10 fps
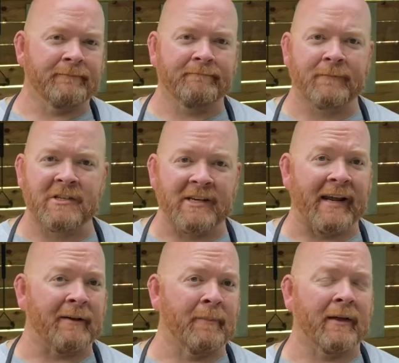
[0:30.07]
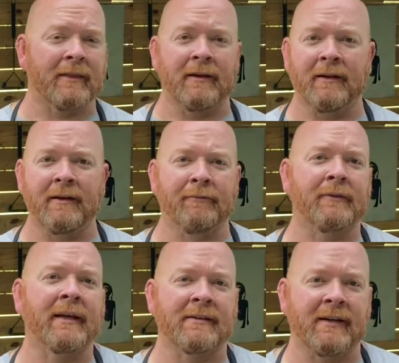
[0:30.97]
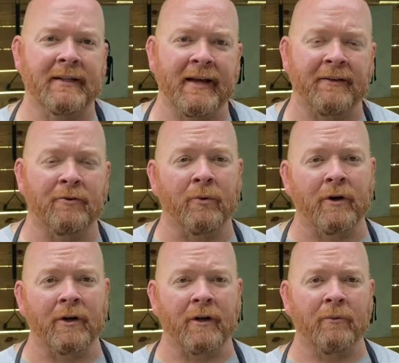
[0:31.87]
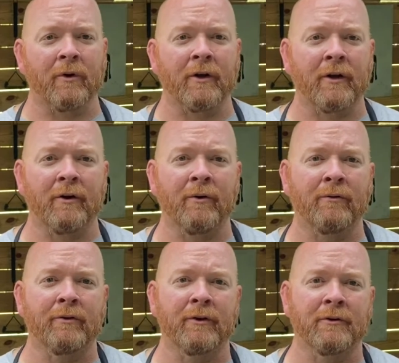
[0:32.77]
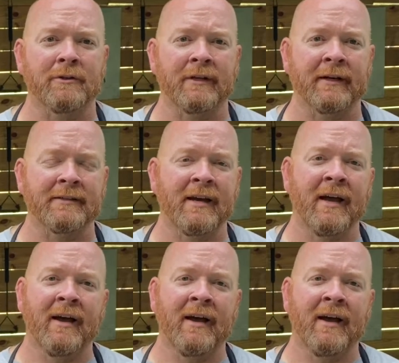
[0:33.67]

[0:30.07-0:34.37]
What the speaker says: snake method, different things like that. So we're gonna go over those things.